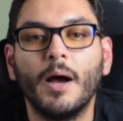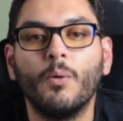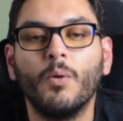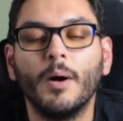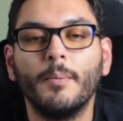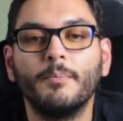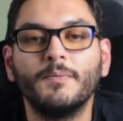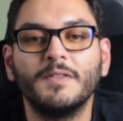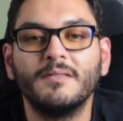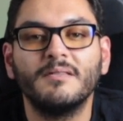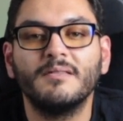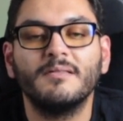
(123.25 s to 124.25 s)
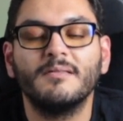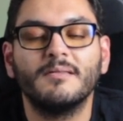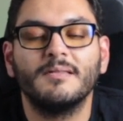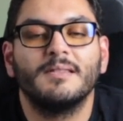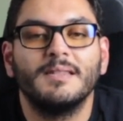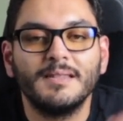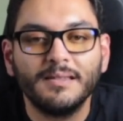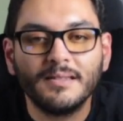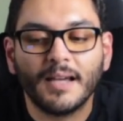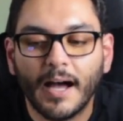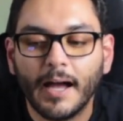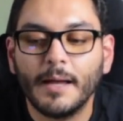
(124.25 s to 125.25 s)
at what
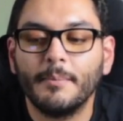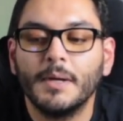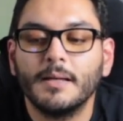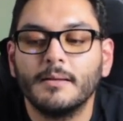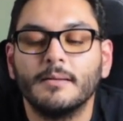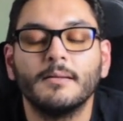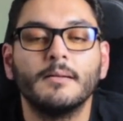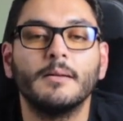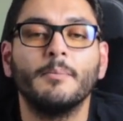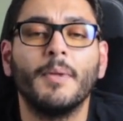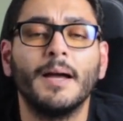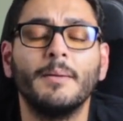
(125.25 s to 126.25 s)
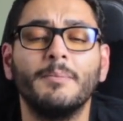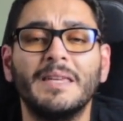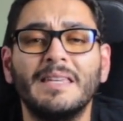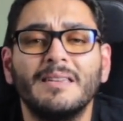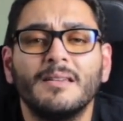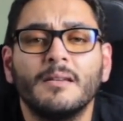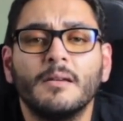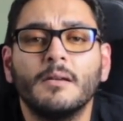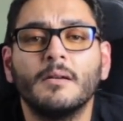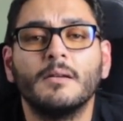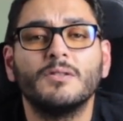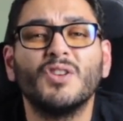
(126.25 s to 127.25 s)
time might be,
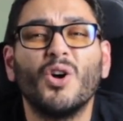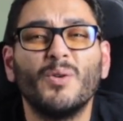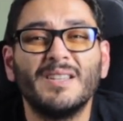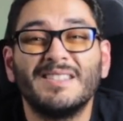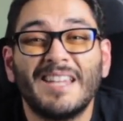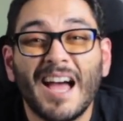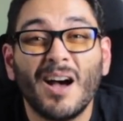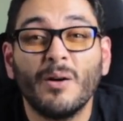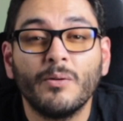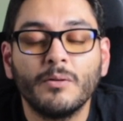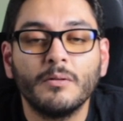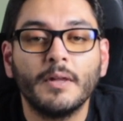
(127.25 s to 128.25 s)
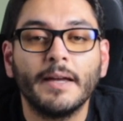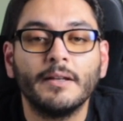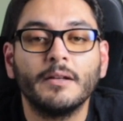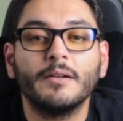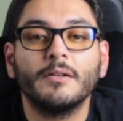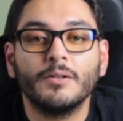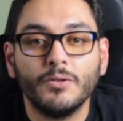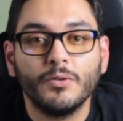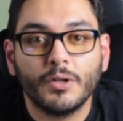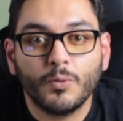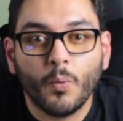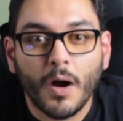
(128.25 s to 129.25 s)
it's always now. Like,
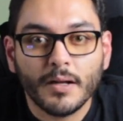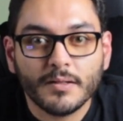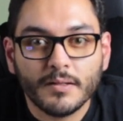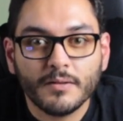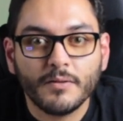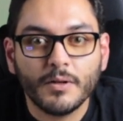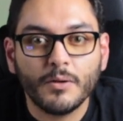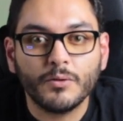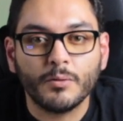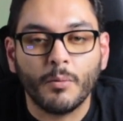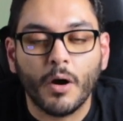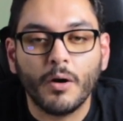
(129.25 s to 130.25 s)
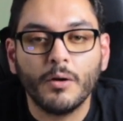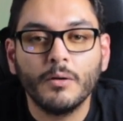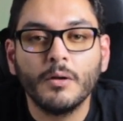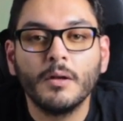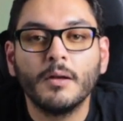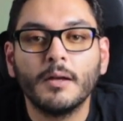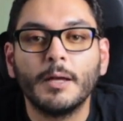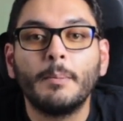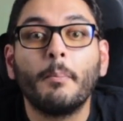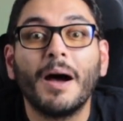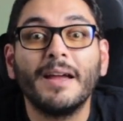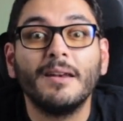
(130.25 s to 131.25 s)
you can watch this video tomorrow
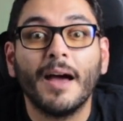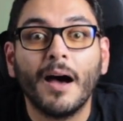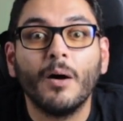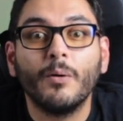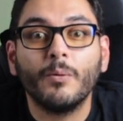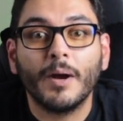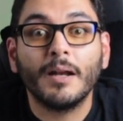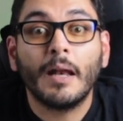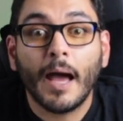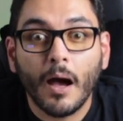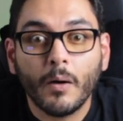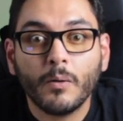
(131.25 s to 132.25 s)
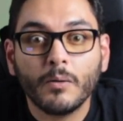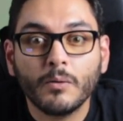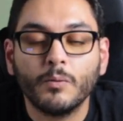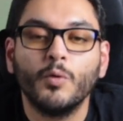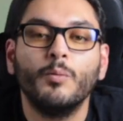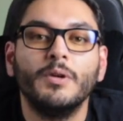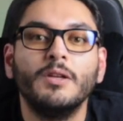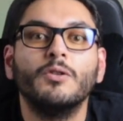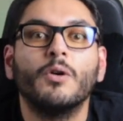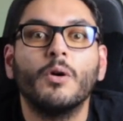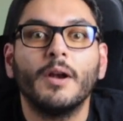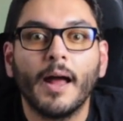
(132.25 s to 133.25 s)
and my now right now will be
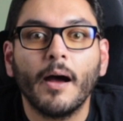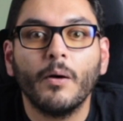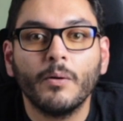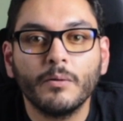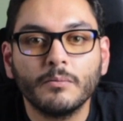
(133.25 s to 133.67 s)
your now.